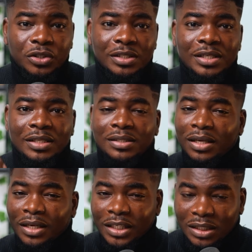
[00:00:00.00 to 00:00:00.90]
stress that
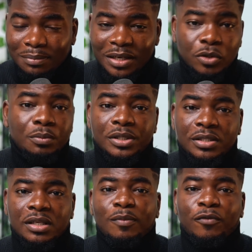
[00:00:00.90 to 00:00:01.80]
it might not be the
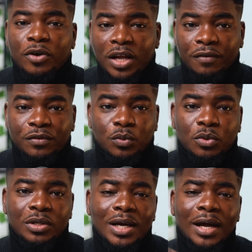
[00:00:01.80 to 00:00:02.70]
same for
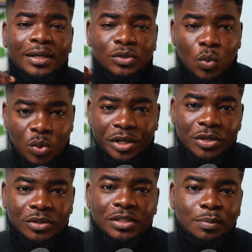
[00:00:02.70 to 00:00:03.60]
everyone, as
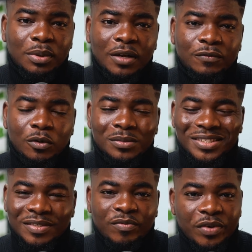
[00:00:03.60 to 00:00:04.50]
working on these platforms
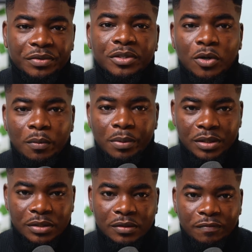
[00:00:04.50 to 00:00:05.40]
is very
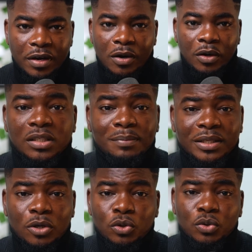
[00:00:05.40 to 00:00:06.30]
competitive now. It
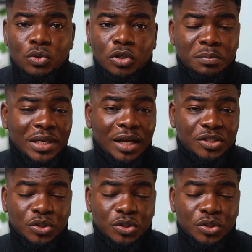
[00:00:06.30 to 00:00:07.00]
might also not be as